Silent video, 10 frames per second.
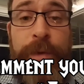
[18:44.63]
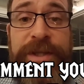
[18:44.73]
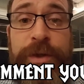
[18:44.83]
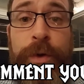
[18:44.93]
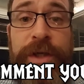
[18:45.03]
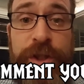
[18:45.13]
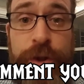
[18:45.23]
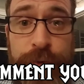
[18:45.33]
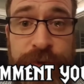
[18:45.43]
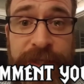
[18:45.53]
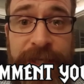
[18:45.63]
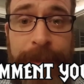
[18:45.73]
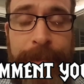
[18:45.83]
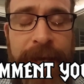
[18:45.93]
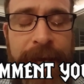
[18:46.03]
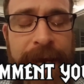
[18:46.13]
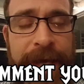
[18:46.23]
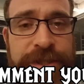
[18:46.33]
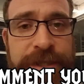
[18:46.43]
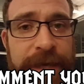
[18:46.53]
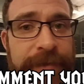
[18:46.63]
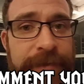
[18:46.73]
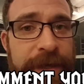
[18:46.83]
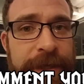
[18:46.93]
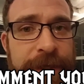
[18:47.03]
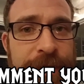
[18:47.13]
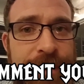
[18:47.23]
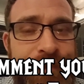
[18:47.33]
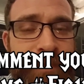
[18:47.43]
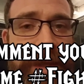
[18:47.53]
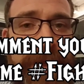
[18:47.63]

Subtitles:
with your username, #FightHard,